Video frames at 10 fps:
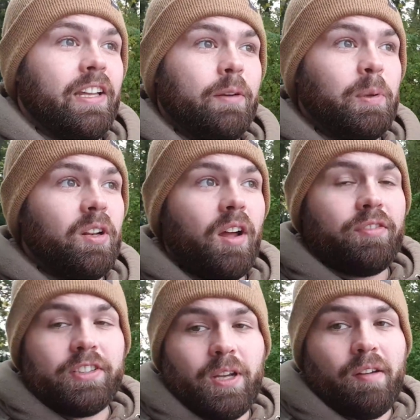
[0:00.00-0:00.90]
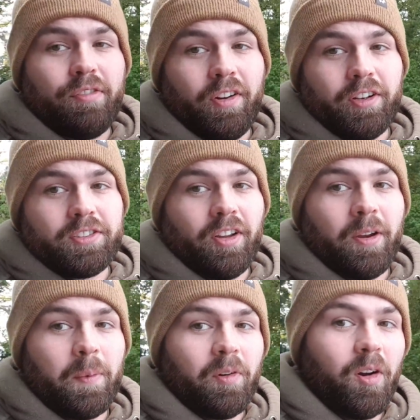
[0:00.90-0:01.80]
It'd be lovely to have fungus, don't
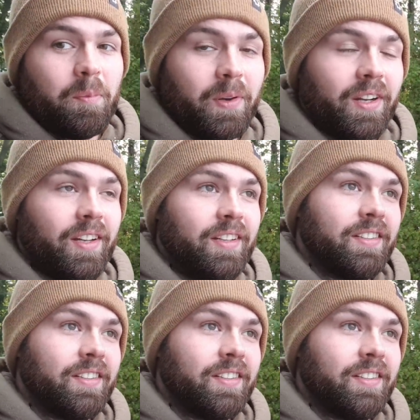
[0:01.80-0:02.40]
get me wrong, but